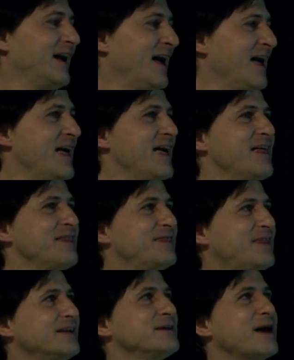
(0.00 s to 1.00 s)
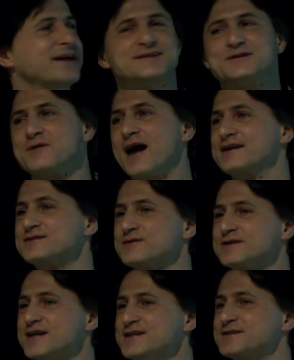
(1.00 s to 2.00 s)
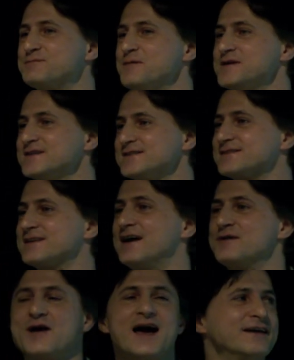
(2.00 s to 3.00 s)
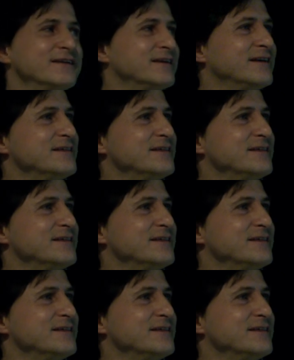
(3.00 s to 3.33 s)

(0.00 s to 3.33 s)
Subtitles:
And then it actually ran it. So it changed the permissions and ran it.